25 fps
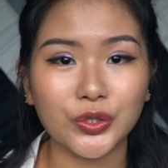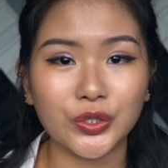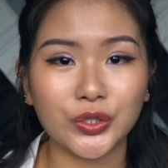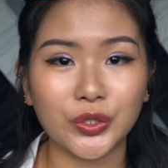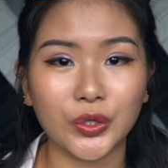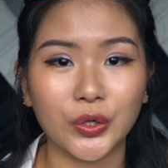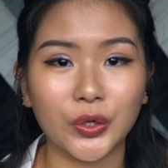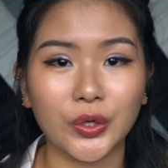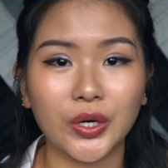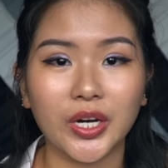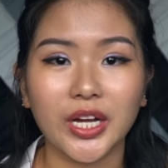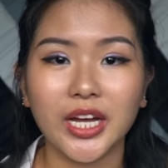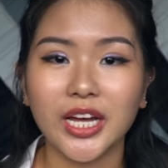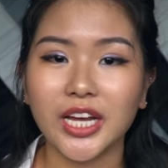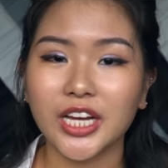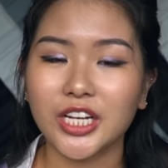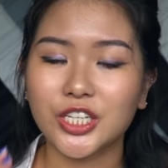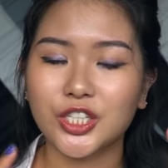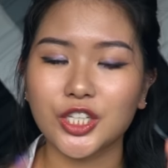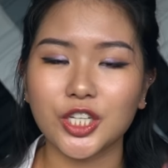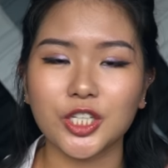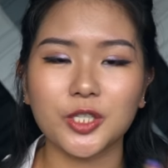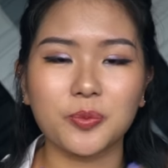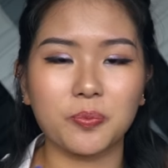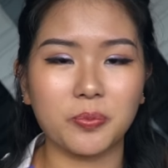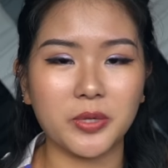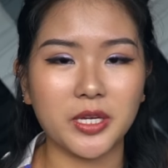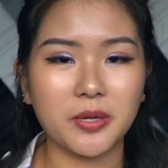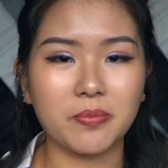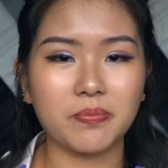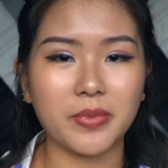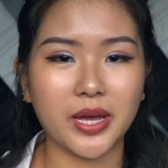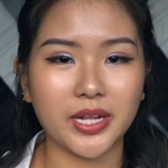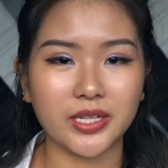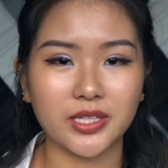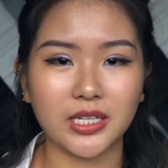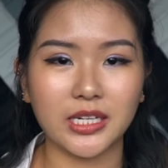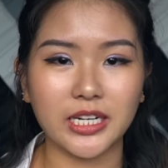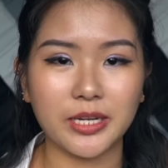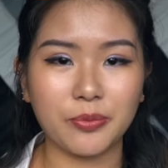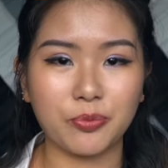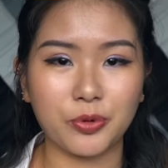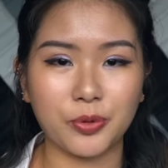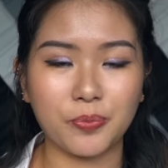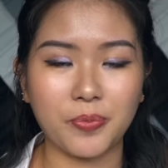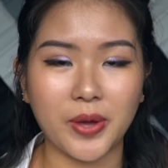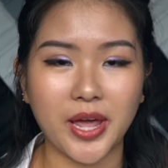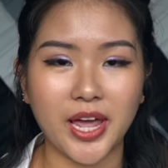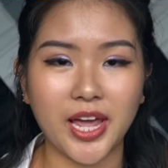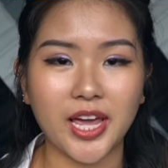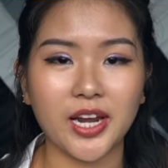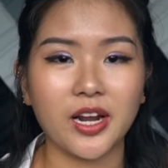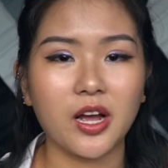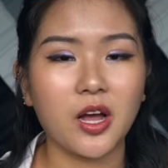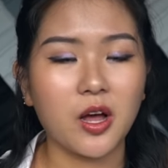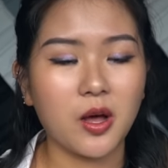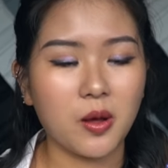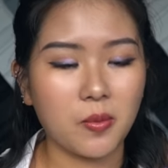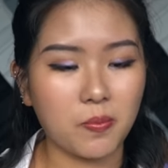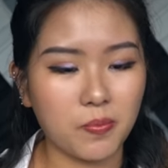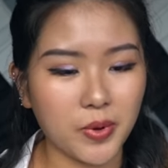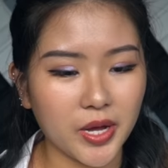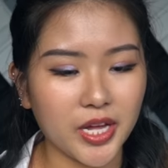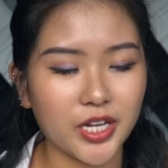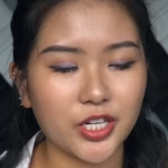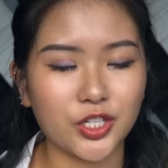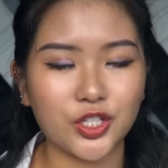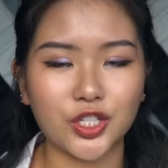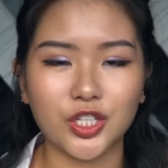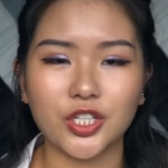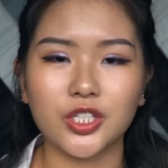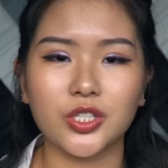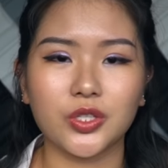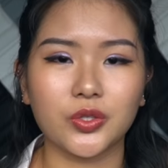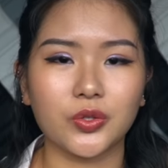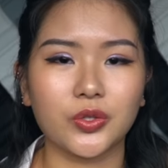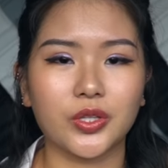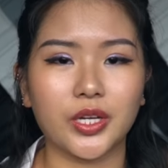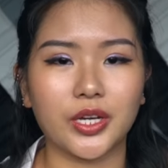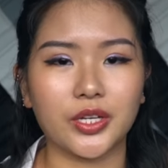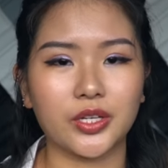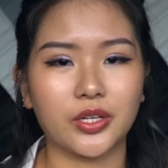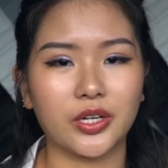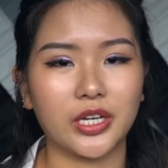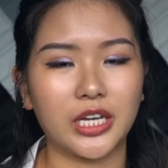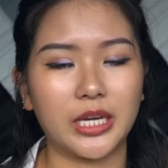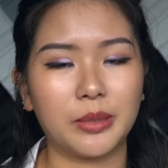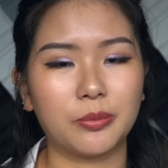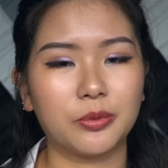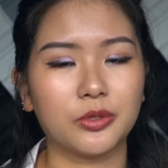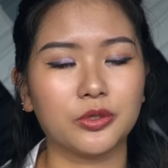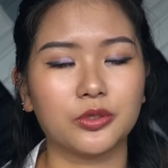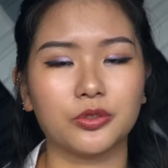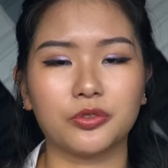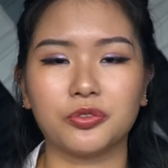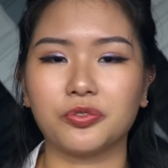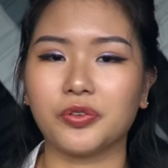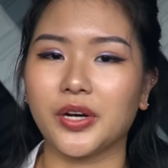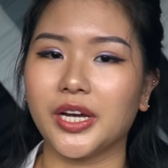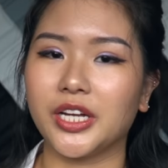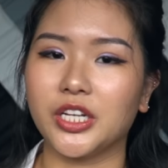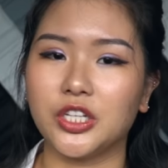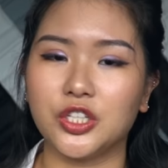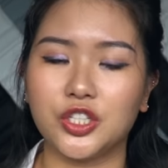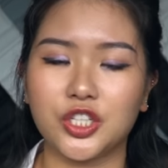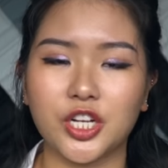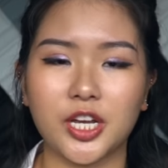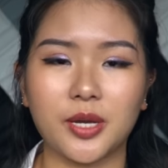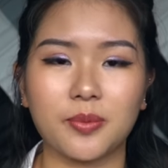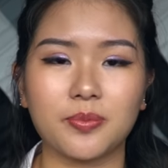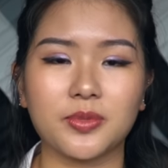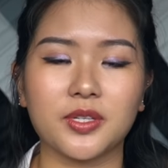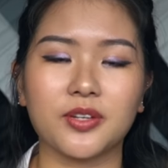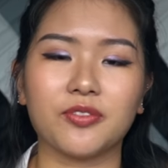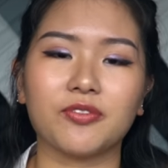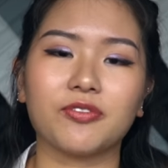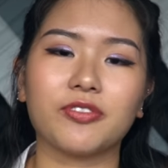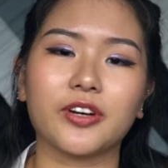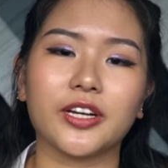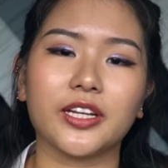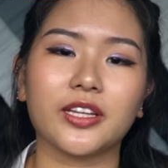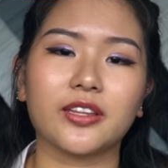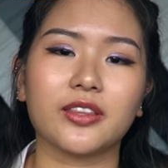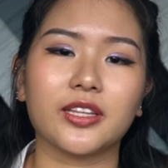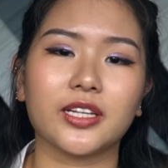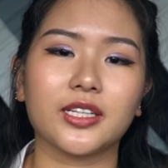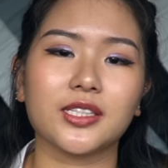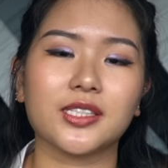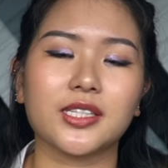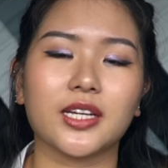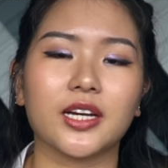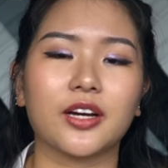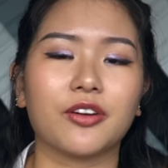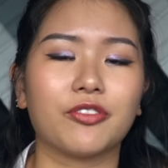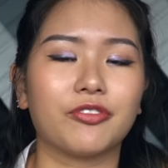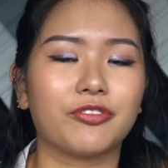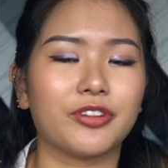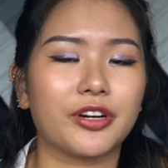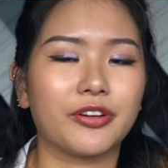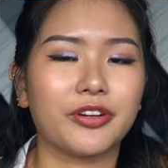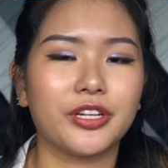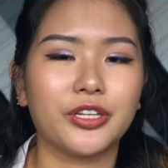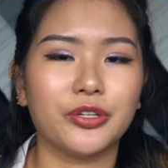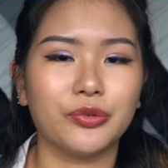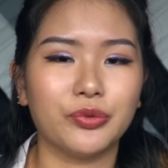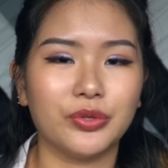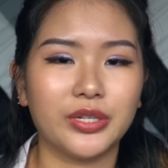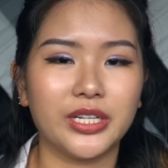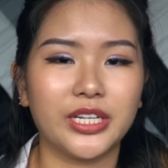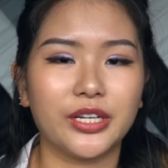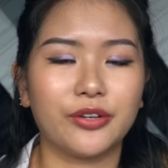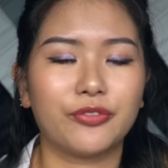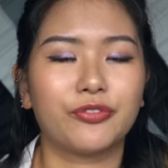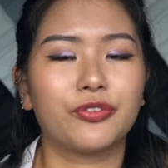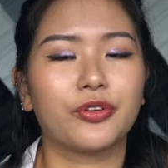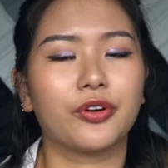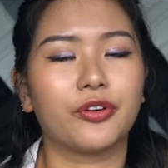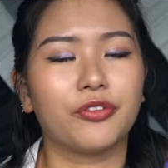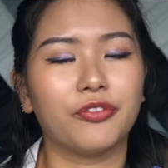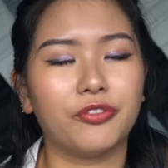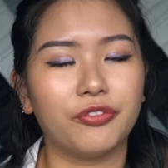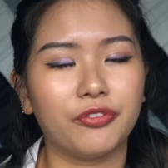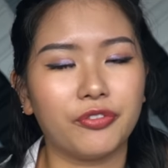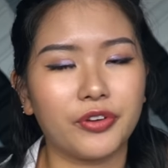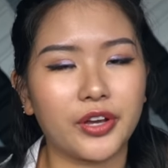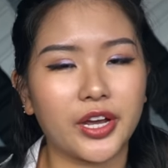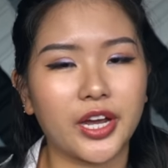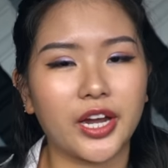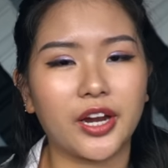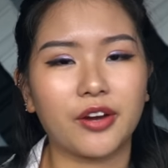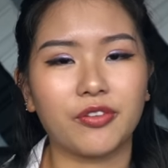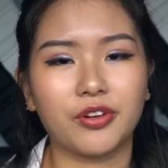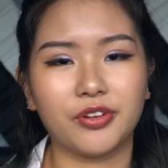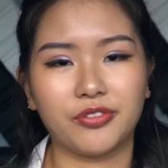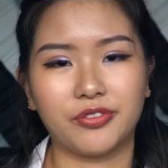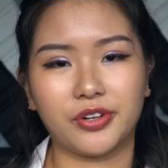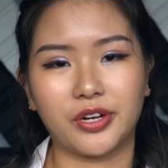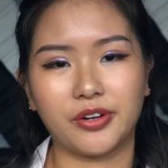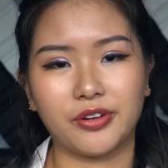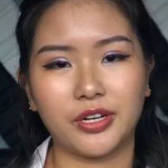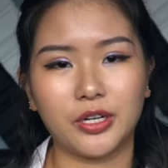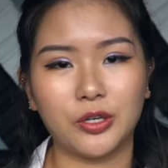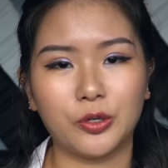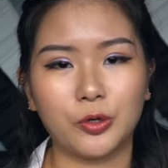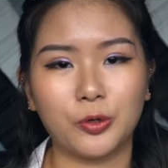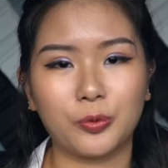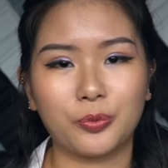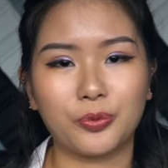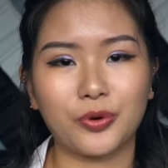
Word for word: So just be mentally prepared, but just know that you're able to find gems and find things that are very unique unique for a very, very low